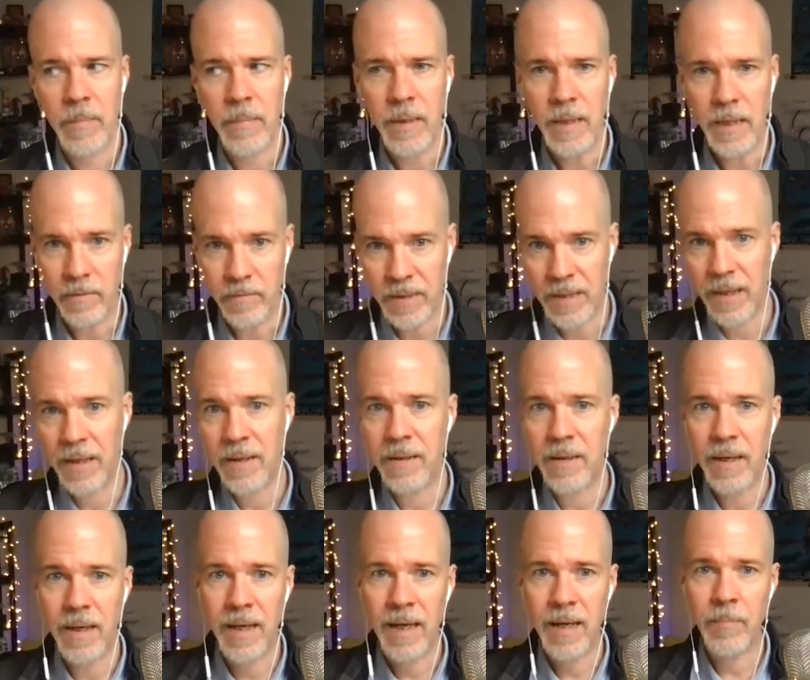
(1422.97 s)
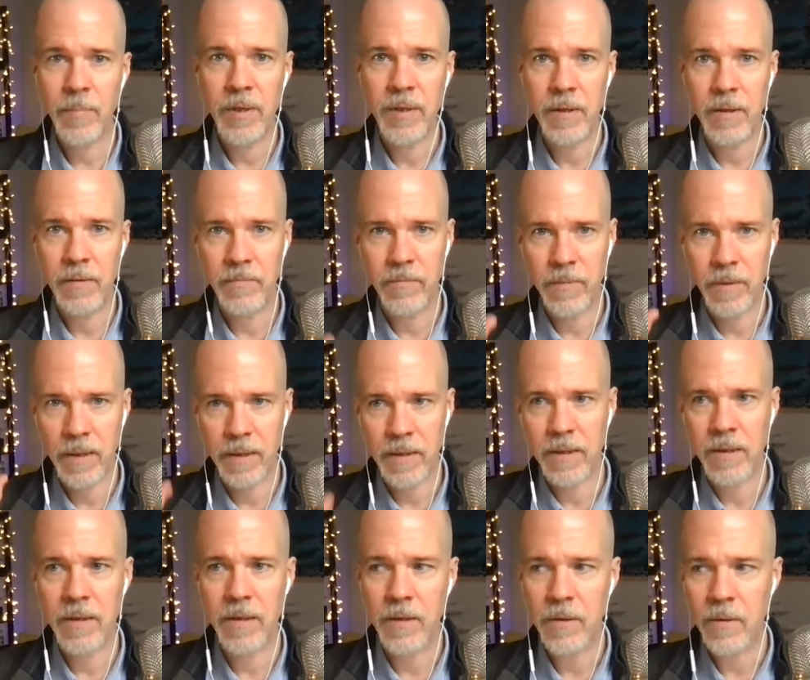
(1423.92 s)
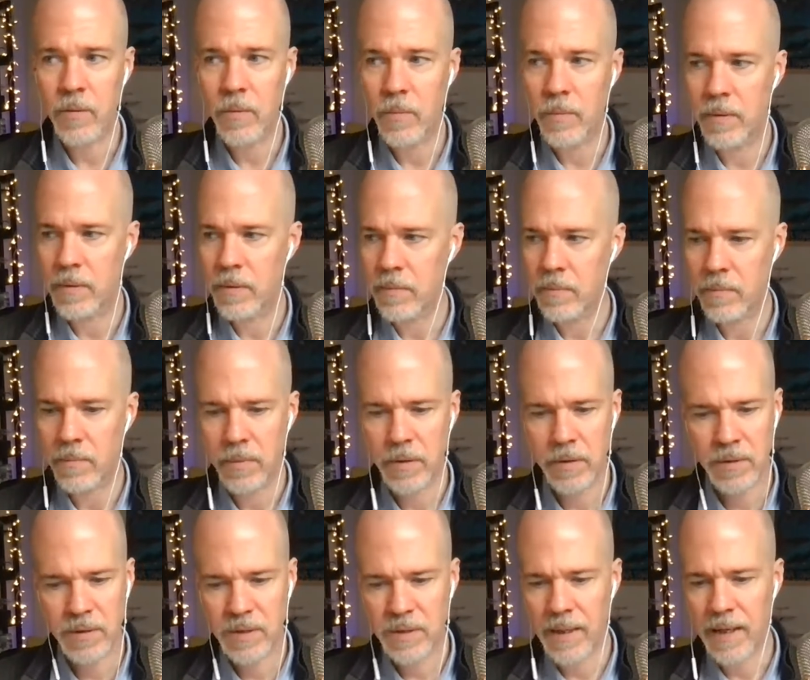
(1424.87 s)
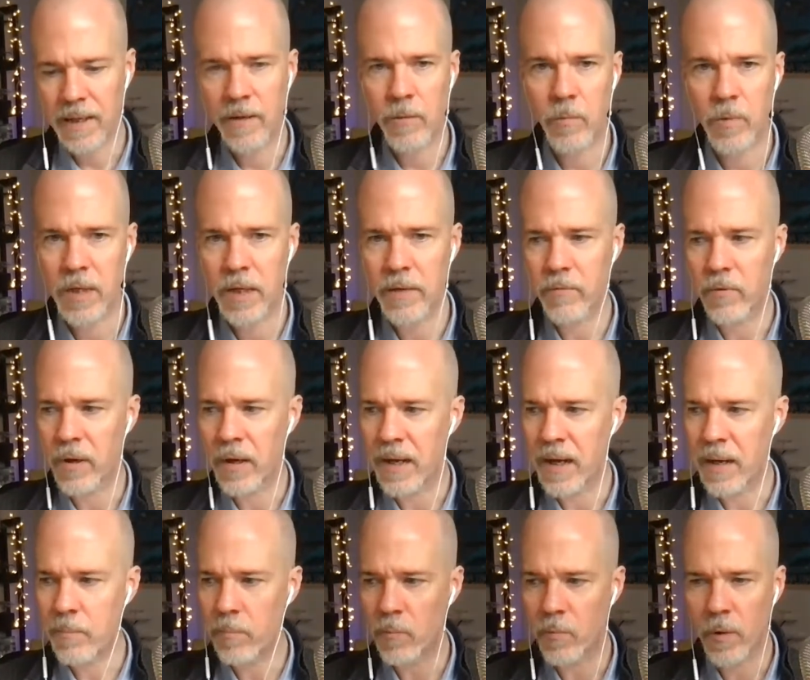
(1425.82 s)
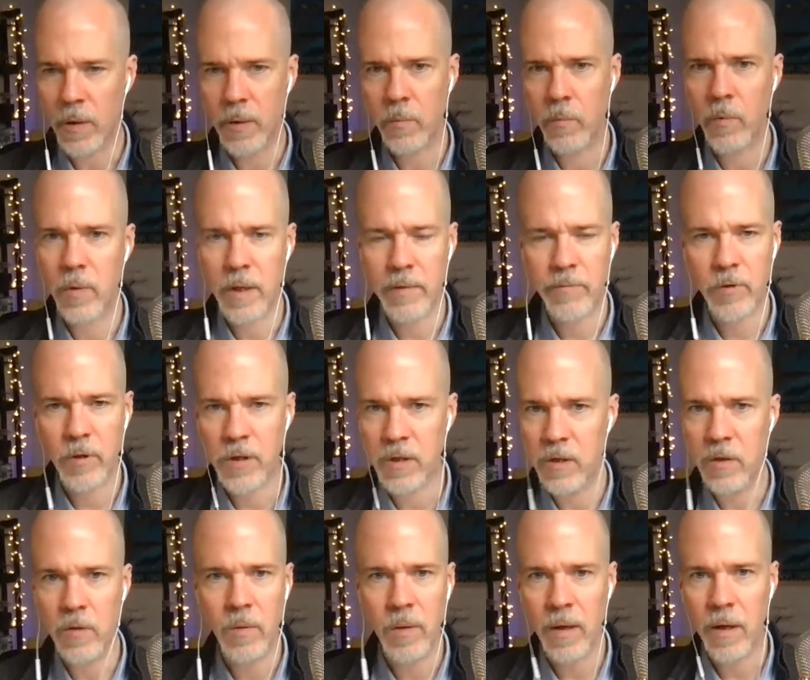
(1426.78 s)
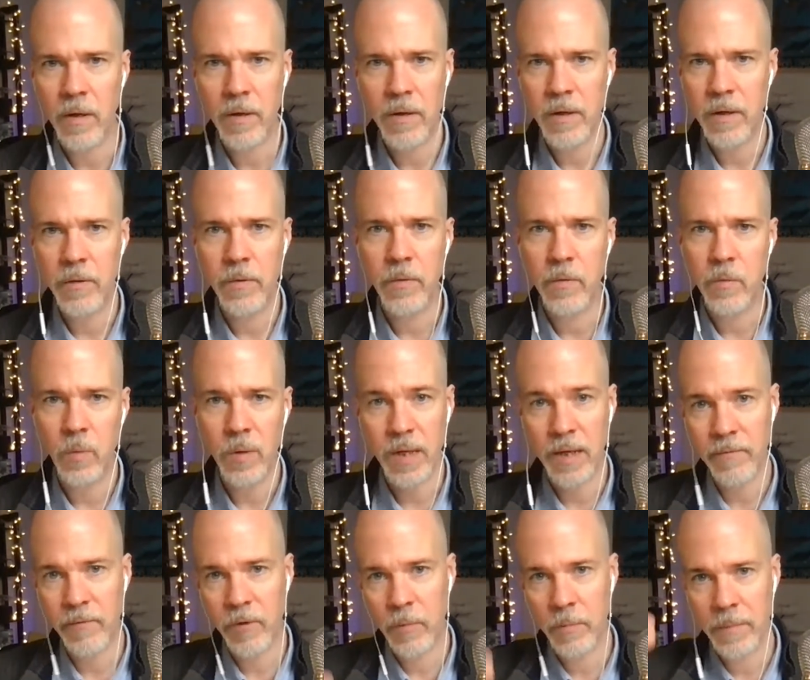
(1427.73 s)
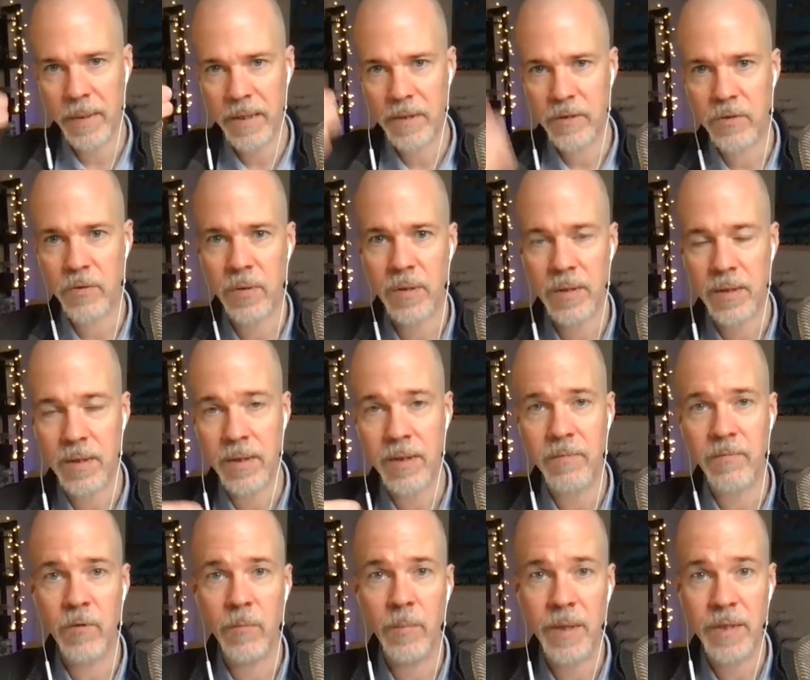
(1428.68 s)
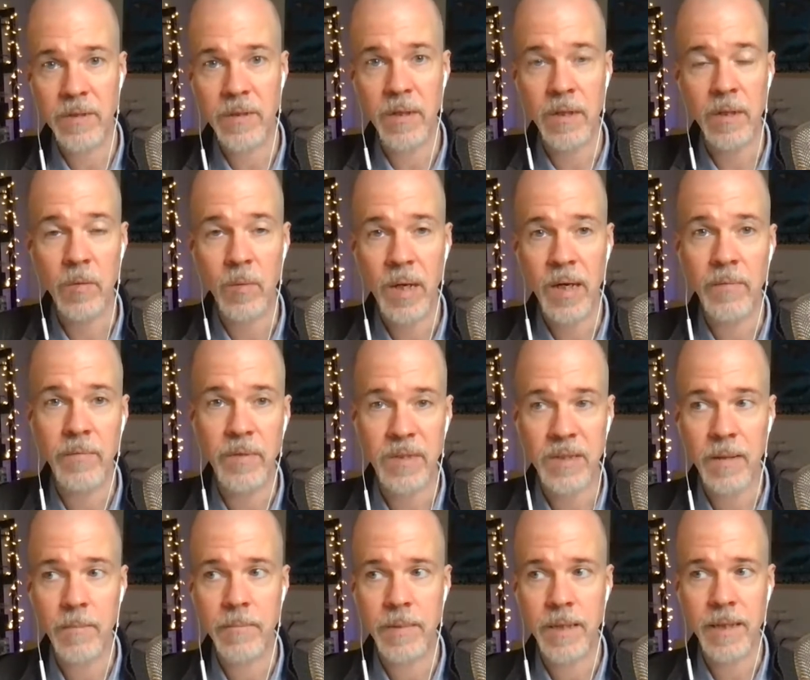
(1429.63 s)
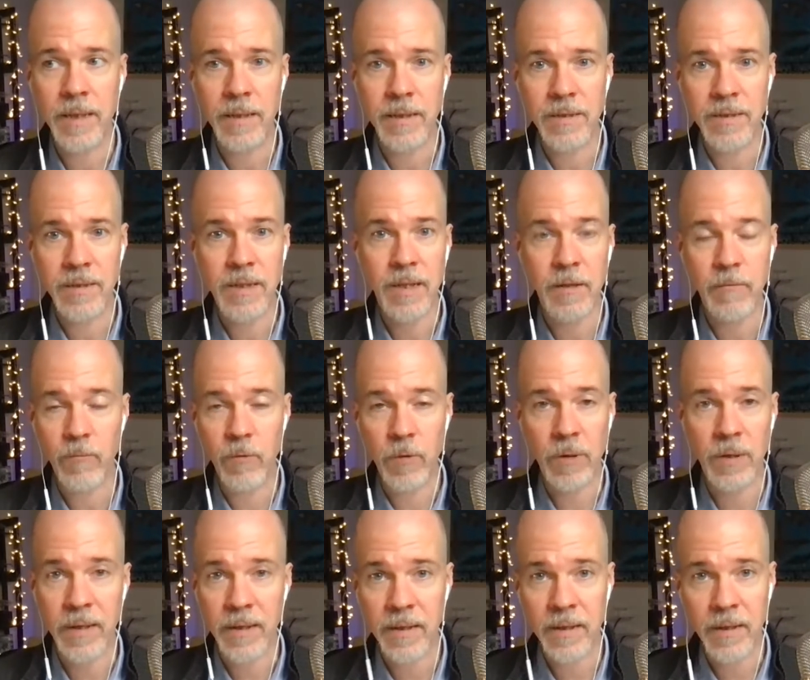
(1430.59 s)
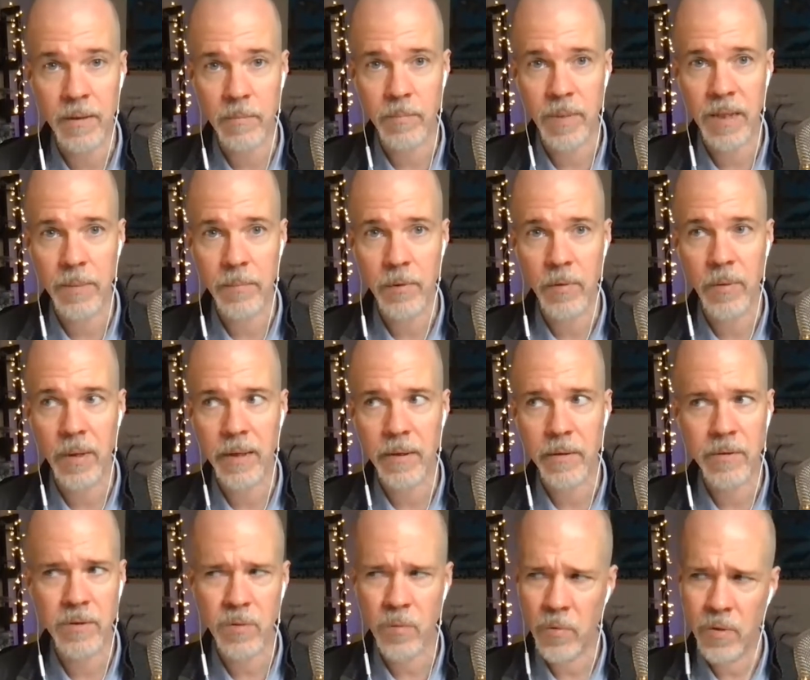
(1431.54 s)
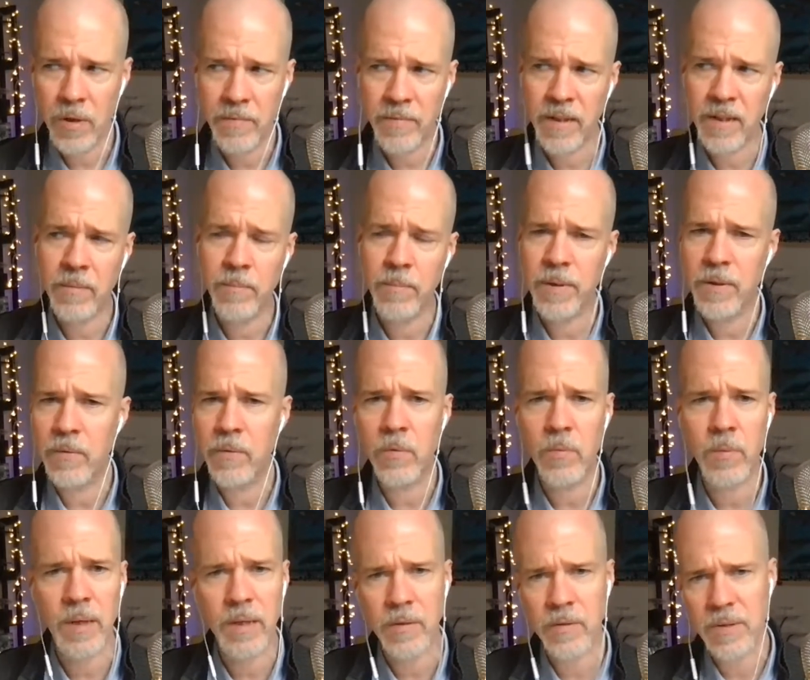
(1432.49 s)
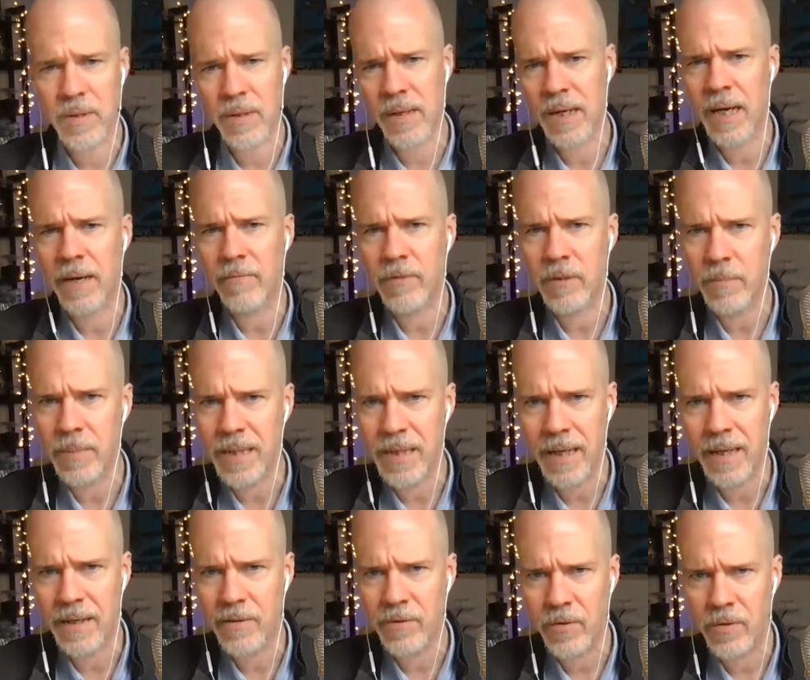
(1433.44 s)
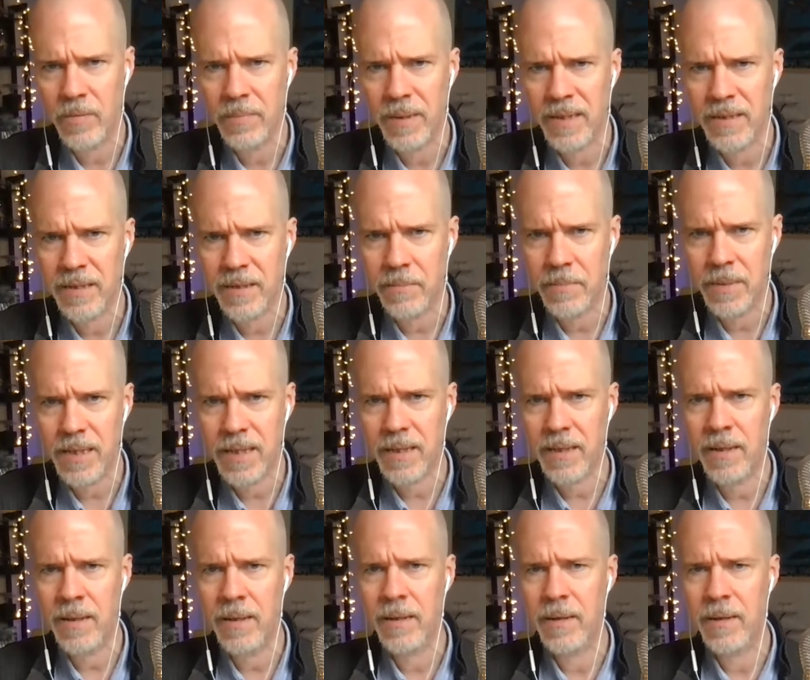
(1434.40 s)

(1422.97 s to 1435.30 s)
If you got in the habit of scan whatever app, run whatever QR code, whatever, make sure that the information that you have is updated instead of relying on paper records or even computer records that have to be entered by somebody.